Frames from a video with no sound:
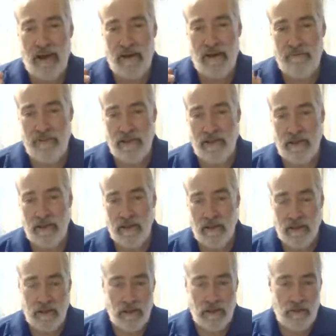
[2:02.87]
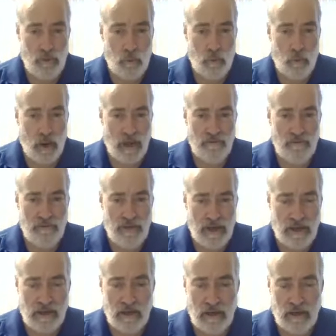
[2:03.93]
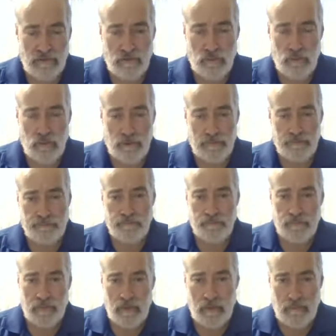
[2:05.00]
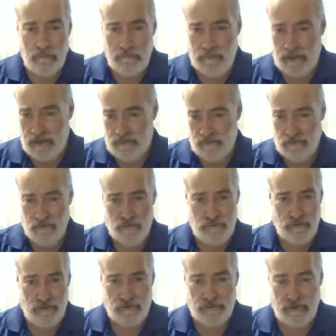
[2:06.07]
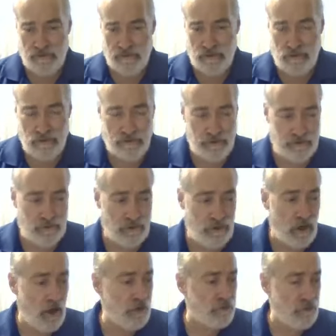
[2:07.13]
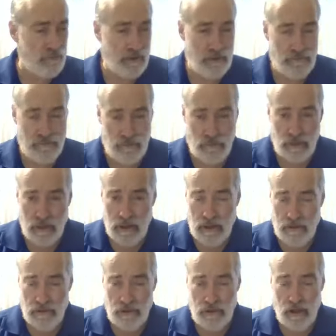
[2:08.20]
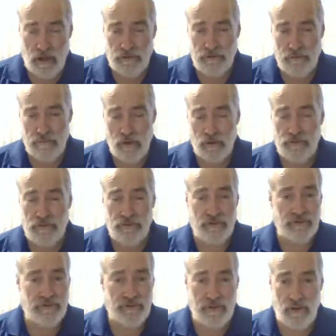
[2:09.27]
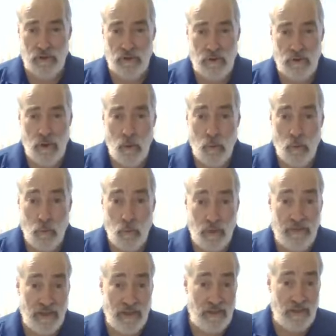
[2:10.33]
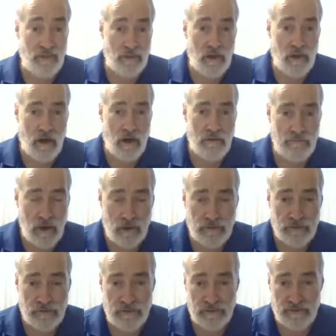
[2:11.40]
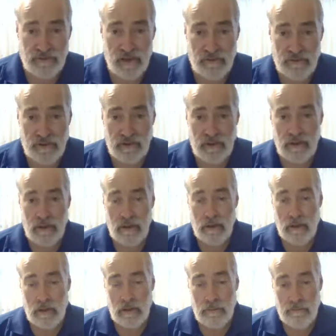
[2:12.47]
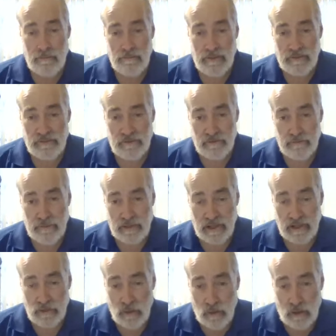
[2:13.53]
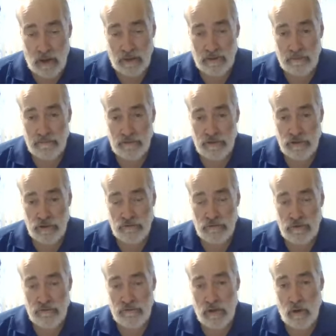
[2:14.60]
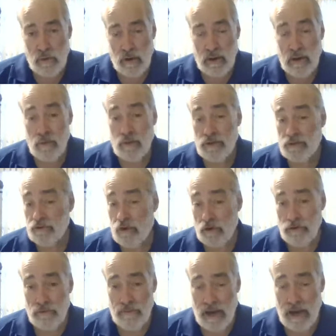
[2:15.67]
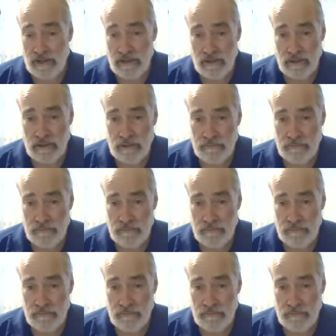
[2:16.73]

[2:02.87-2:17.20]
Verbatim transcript: of the, the way of thinking, as it were. Be it through the seven universal laws or be it through the laws of Moses, it's still within the law of Moses, the seven mitzvahs beni Noah, children of Noah, which is all humanity.